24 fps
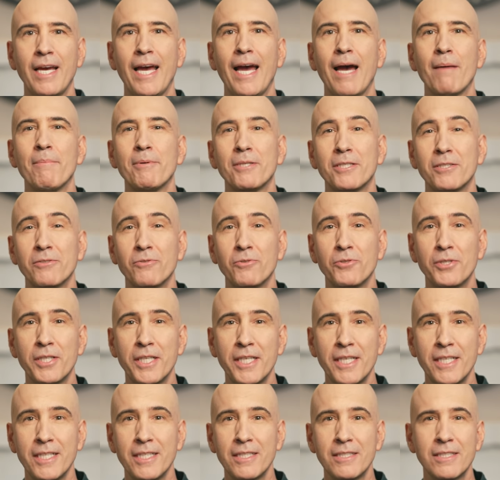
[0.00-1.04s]
habits and
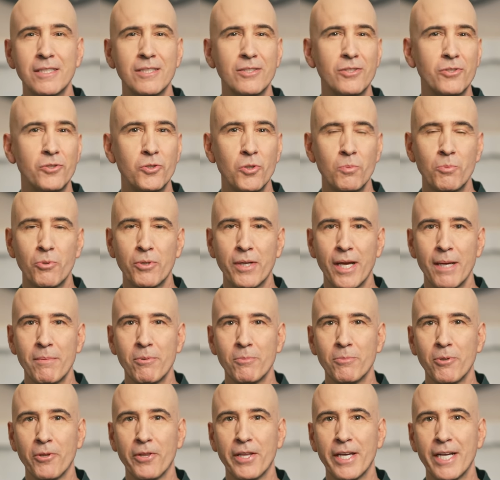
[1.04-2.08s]
routines, super
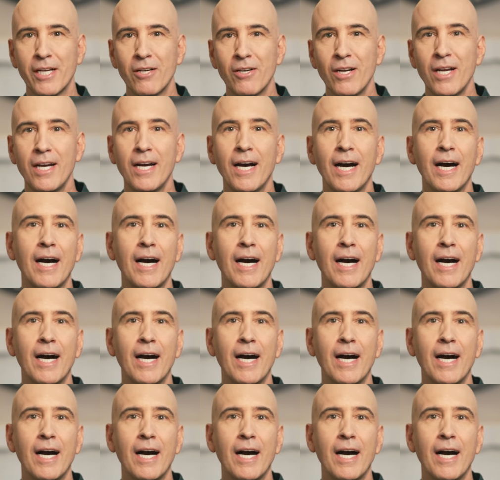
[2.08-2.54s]
capable there.